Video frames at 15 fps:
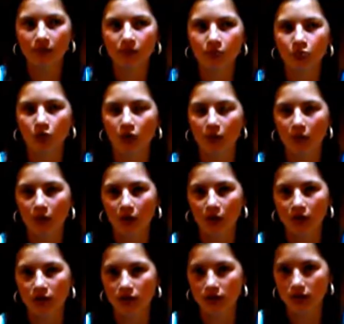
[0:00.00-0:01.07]
Brooke
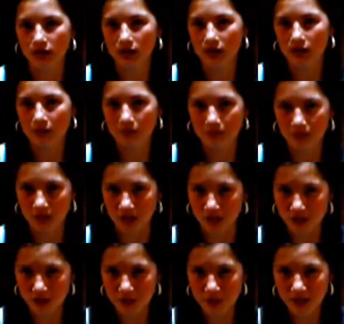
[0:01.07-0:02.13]
Moyer's
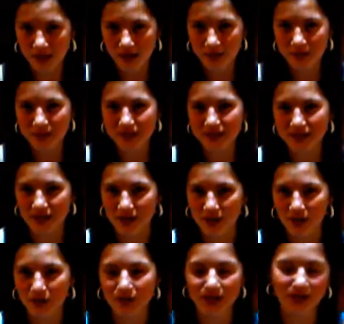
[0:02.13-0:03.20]
teacher's makeup,
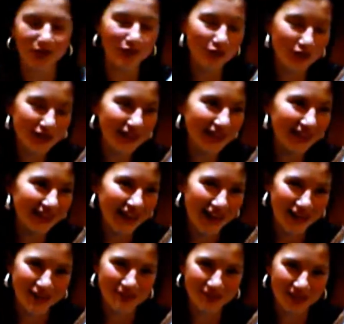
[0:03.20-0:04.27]
so she unfortunately
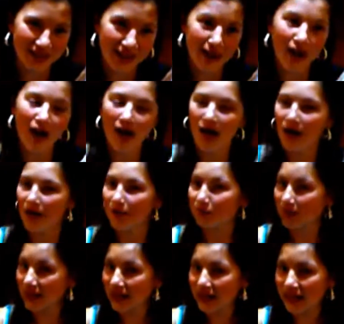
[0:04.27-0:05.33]
had to play
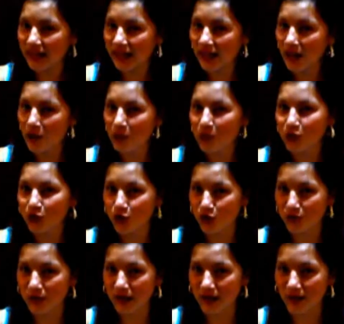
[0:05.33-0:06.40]
Lake King with girl
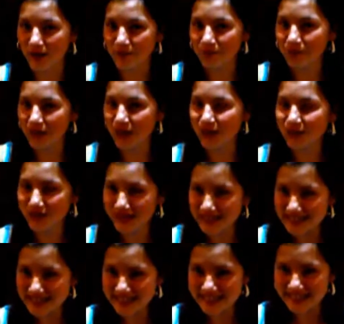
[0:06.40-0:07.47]
makeup. As you can
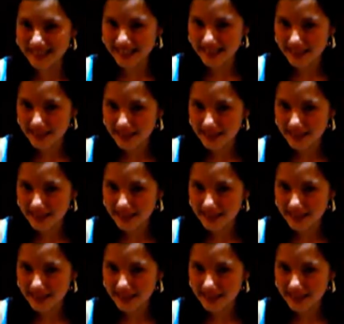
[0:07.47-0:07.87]
see,